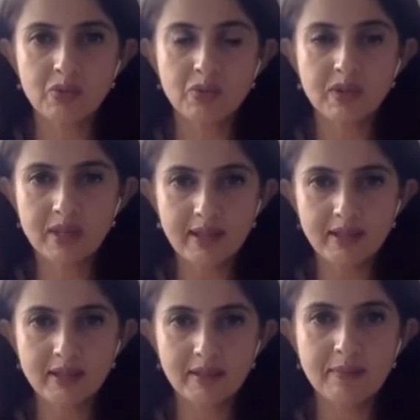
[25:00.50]
to
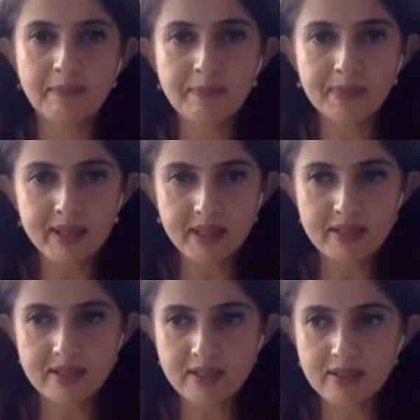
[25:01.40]
death.
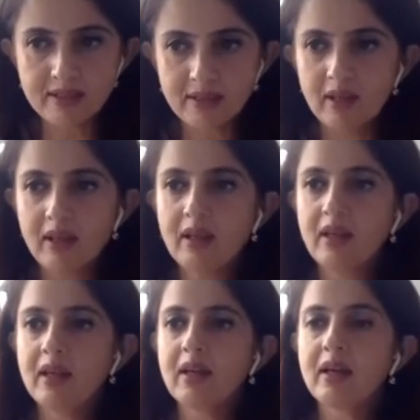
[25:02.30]
Please.
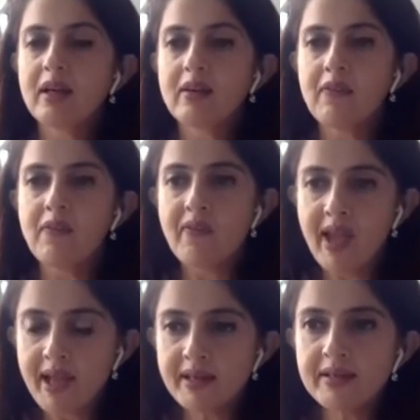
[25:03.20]

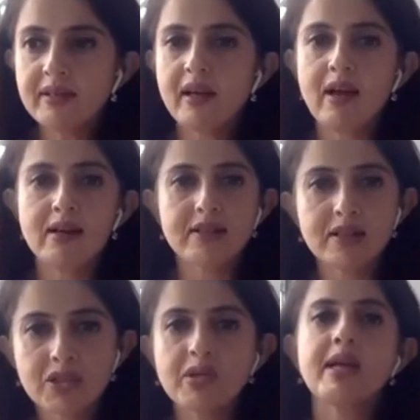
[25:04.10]
When our
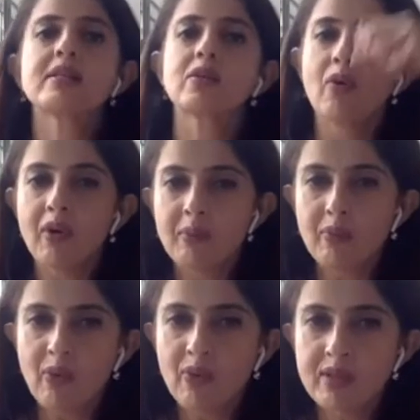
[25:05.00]
stress
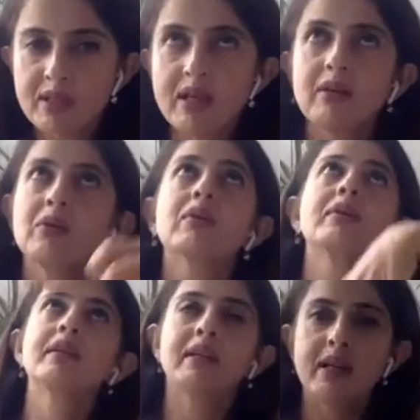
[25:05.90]
hormones are
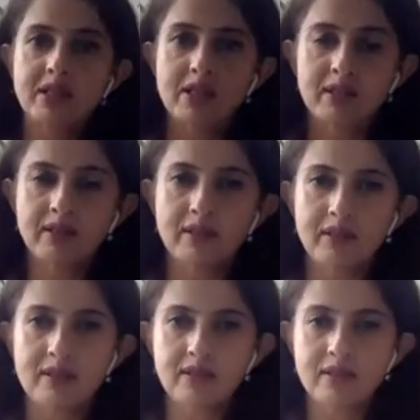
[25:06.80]
hitting
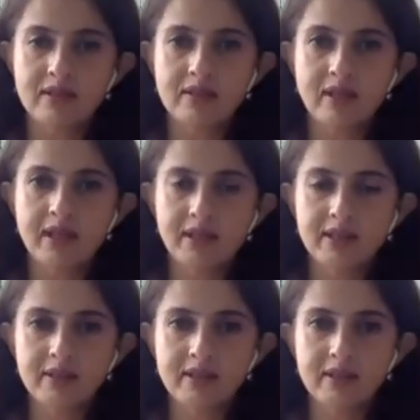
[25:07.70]

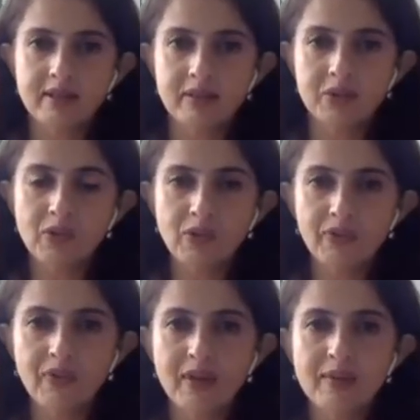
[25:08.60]
the roof,